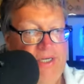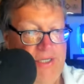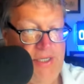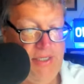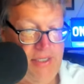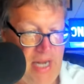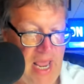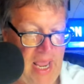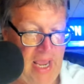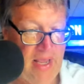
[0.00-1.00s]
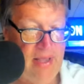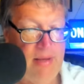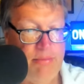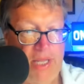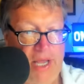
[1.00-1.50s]
today.
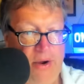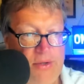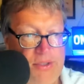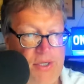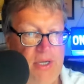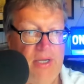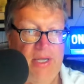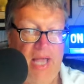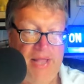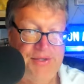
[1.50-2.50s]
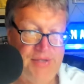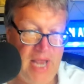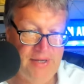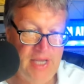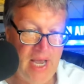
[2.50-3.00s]
Players and
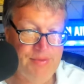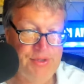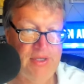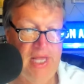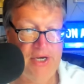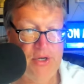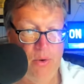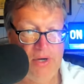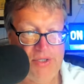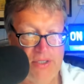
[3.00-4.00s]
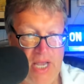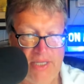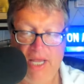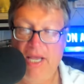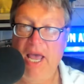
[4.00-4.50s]
stat types that you are
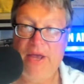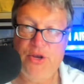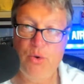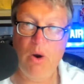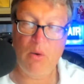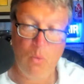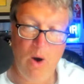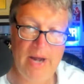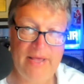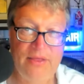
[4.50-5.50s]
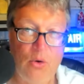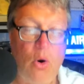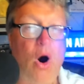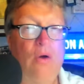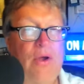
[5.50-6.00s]
selecting and you are wanting,
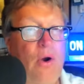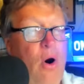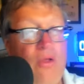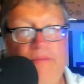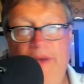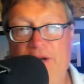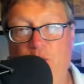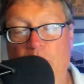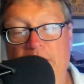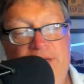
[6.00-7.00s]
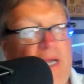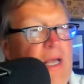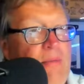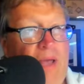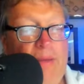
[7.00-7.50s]
they're all there, all the major ones.
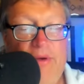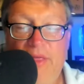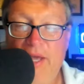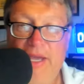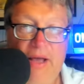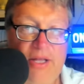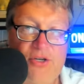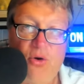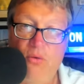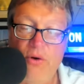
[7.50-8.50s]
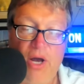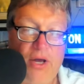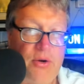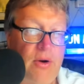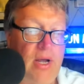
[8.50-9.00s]
Maybe you think Yelich over and
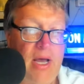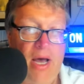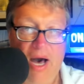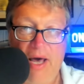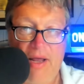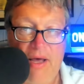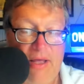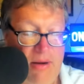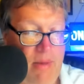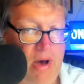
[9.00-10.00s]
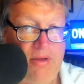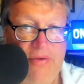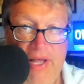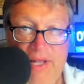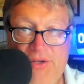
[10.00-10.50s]
under on an amount
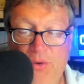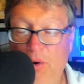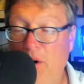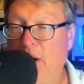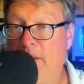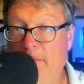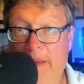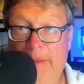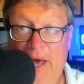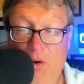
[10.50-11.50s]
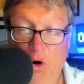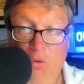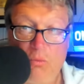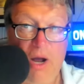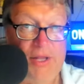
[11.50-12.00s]
of hits or maybe on
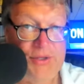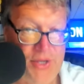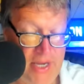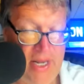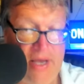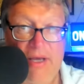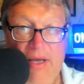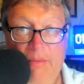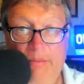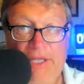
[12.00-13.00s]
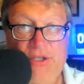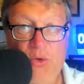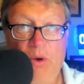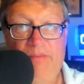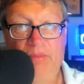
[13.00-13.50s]
home runs. He had a big
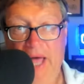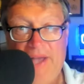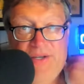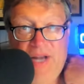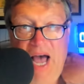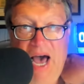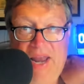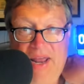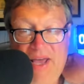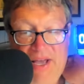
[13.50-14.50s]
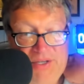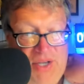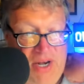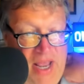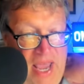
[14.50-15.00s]
two run blast on
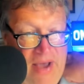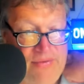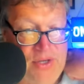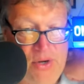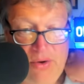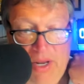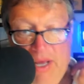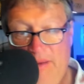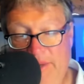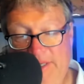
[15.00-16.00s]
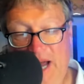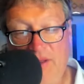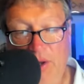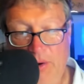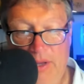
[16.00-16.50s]
Sunday afternoon. But
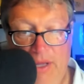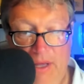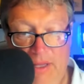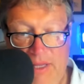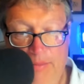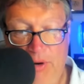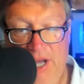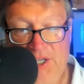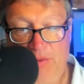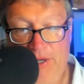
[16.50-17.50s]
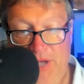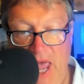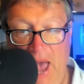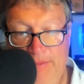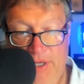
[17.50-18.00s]
download the PrizePicks
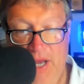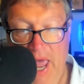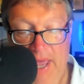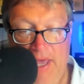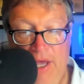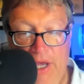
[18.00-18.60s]
app today.